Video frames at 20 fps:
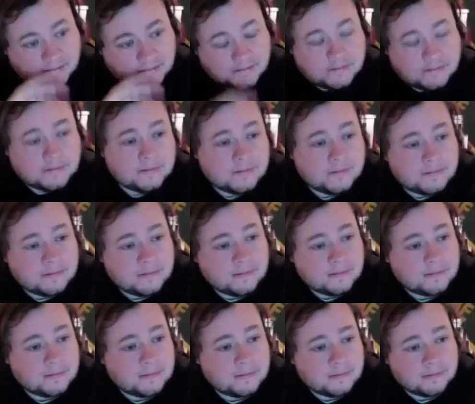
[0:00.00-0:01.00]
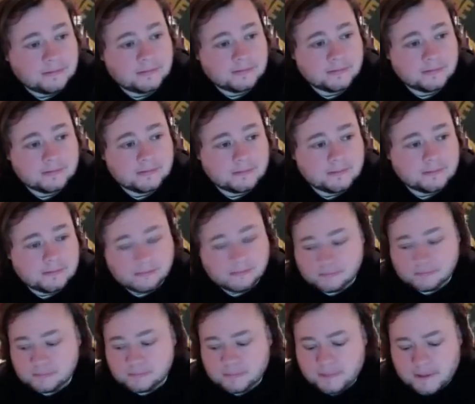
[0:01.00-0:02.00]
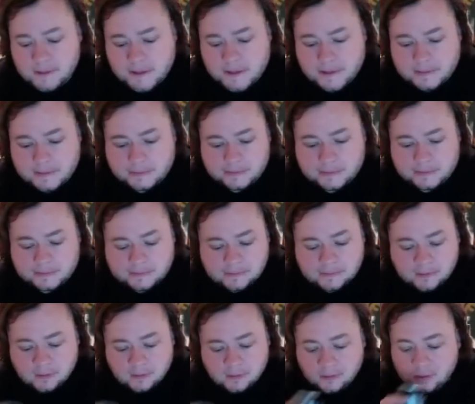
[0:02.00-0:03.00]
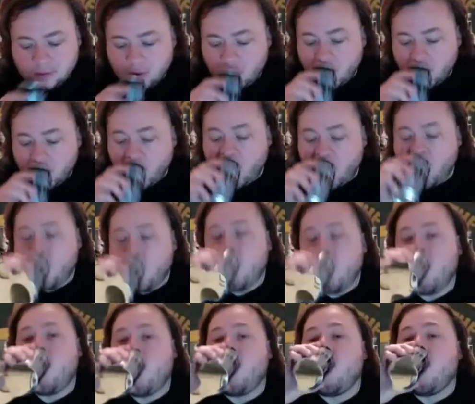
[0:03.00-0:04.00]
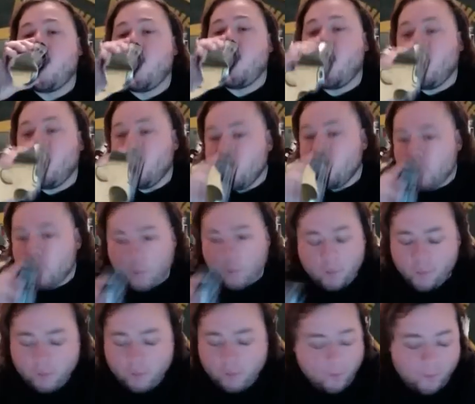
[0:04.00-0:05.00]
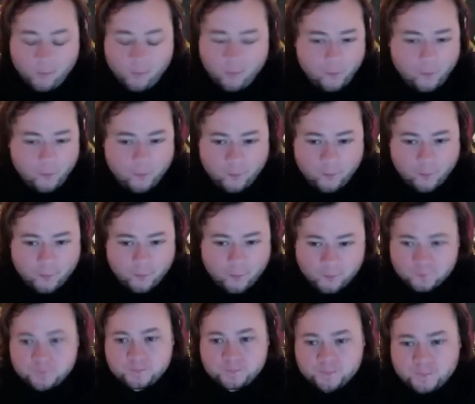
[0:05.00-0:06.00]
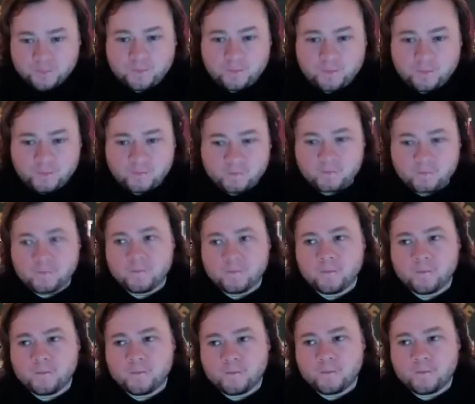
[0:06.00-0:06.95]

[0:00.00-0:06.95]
[no speech]